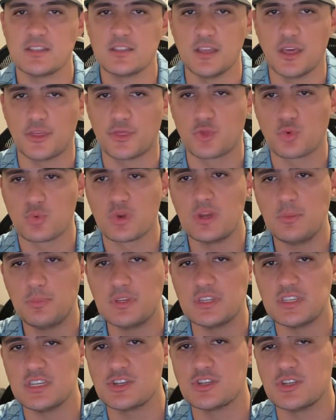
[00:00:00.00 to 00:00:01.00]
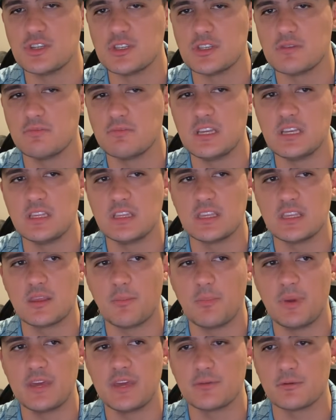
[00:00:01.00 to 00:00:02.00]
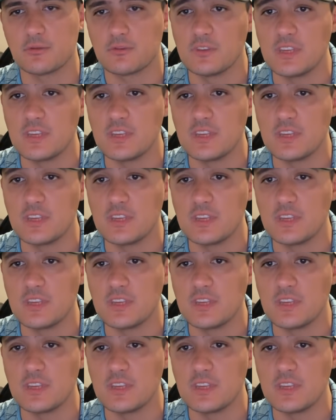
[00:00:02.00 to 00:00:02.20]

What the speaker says: The 3 positions of need that the Panthers